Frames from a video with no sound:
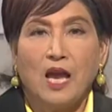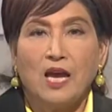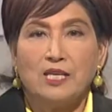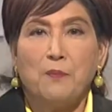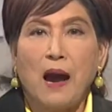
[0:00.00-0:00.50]

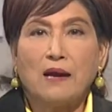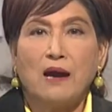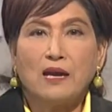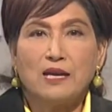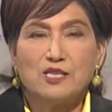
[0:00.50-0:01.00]
The
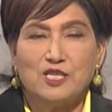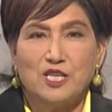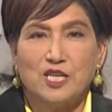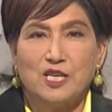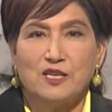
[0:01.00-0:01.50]
Bangrak
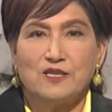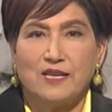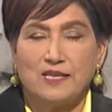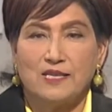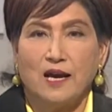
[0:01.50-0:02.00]
STD
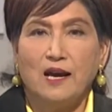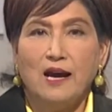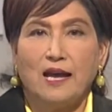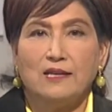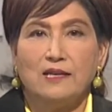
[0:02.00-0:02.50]
Center
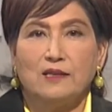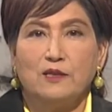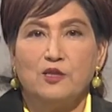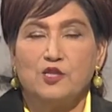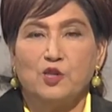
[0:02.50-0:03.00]
under the
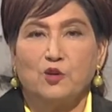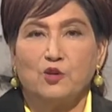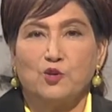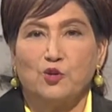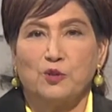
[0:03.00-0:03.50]
Disease
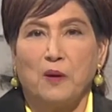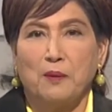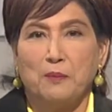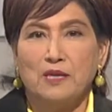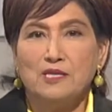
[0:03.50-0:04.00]
Control
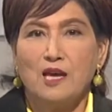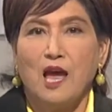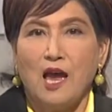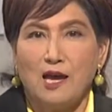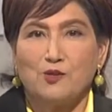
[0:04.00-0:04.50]
Department
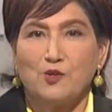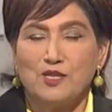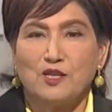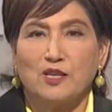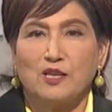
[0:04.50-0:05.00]
has
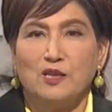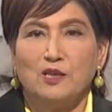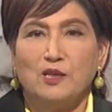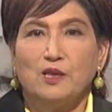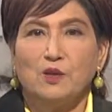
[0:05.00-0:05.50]

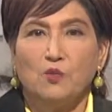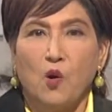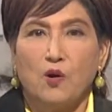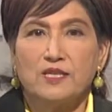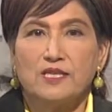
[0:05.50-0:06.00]
recently
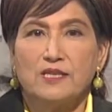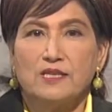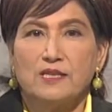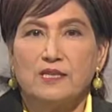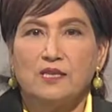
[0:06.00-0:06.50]
warned
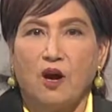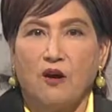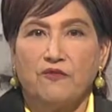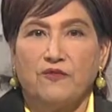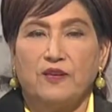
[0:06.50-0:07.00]

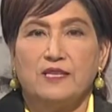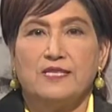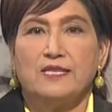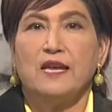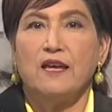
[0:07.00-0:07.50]
of
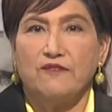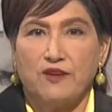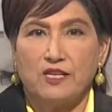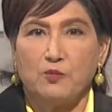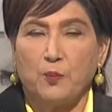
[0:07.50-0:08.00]
its
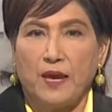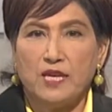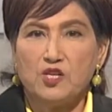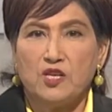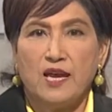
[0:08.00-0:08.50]
Facebook
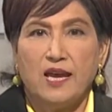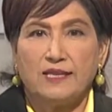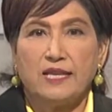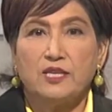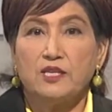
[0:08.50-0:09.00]
page
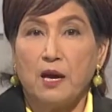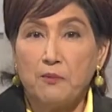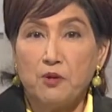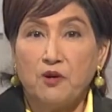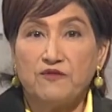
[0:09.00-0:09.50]
that the
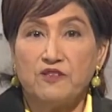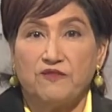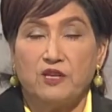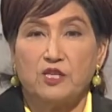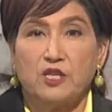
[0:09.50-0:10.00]
number of
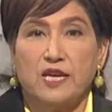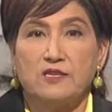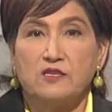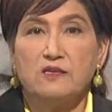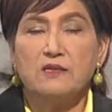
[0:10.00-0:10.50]
syphilis
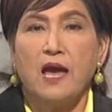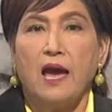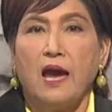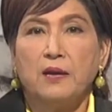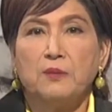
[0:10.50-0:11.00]
cases
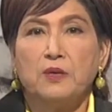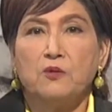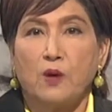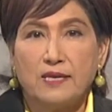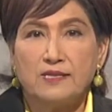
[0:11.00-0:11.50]
had been
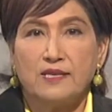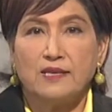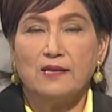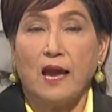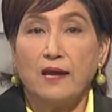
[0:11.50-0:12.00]

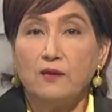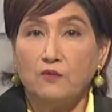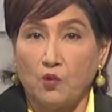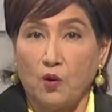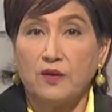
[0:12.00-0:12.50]
rising at
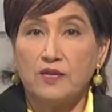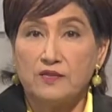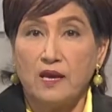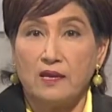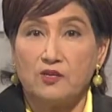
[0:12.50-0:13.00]
a worrying
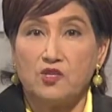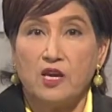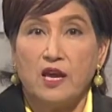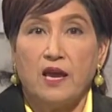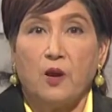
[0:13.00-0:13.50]
stage,
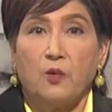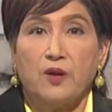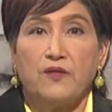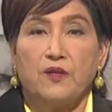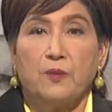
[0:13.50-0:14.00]

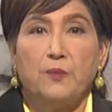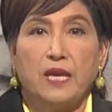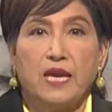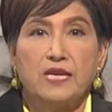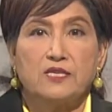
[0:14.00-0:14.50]
with the
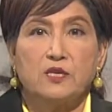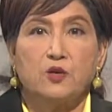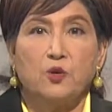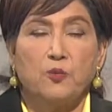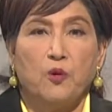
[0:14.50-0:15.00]
biggest
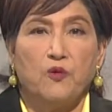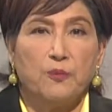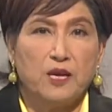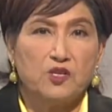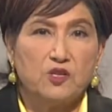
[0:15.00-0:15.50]
group of
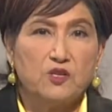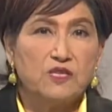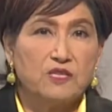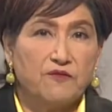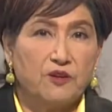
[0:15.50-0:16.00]

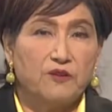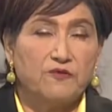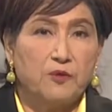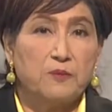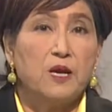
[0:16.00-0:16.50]
patients suffering
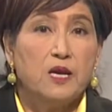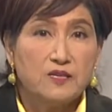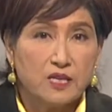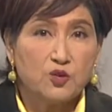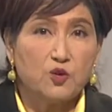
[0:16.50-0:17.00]
from
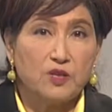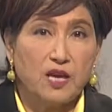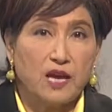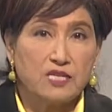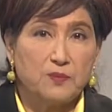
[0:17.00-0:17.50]
sexually
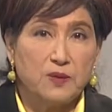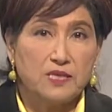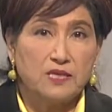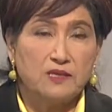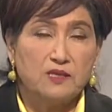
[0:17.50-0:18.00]

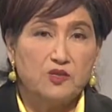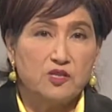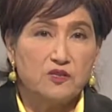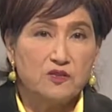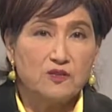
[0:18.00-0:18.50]
transmitted
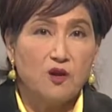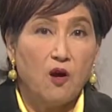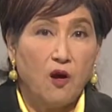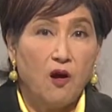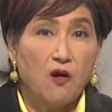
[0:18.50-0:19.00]
diseases
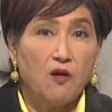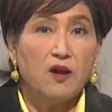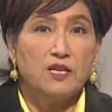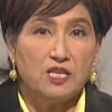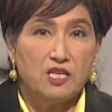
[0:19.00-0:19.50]
are
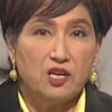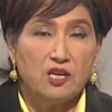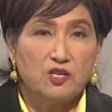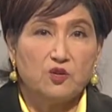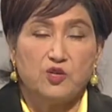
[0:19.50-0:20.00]

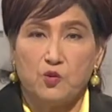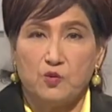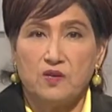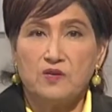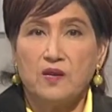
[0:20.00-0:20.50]
teenage
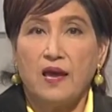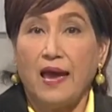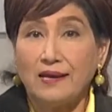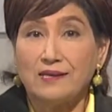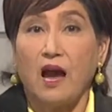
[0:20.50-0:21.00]
students
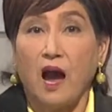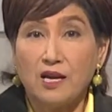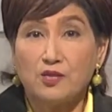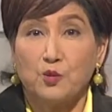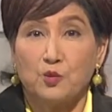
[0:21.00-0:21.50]
at
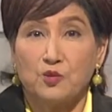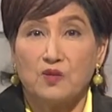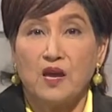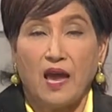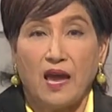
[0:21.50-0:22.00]
high
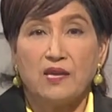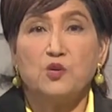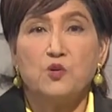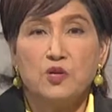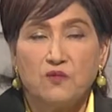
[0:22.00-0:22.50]
schools and
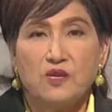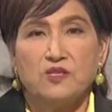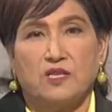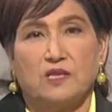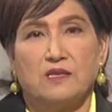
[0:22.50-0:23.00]

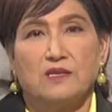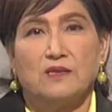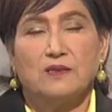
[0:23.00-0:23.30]
universities.